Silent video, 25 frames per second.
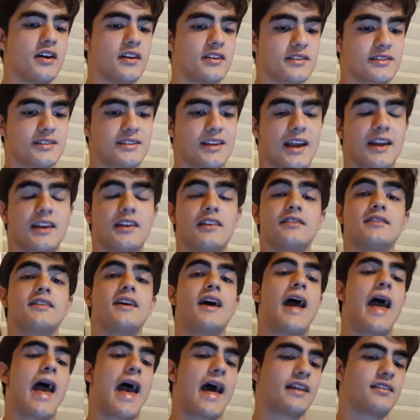
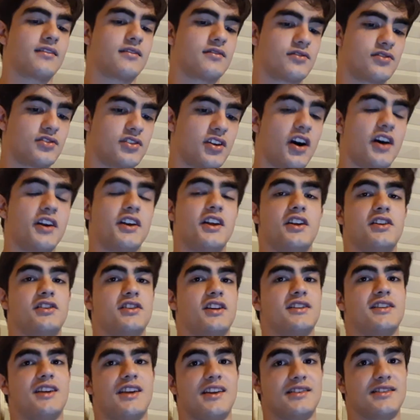Second, add tonnage.
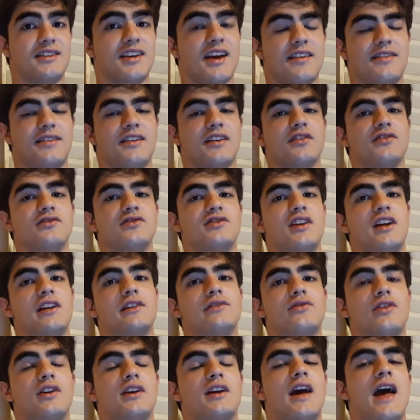As I said, the
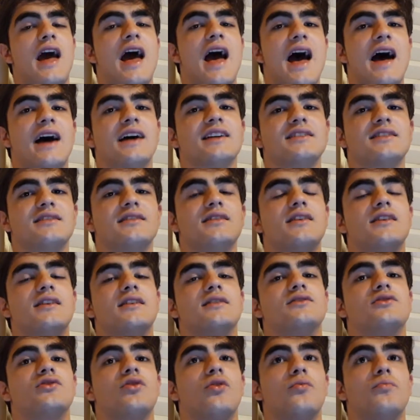concentric has
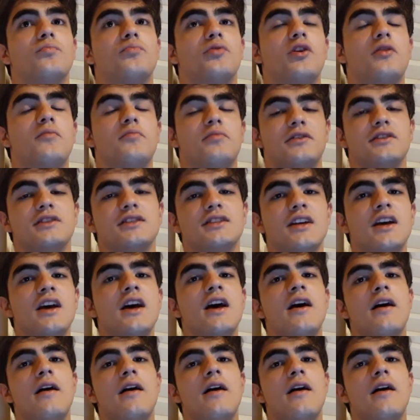its own purpose,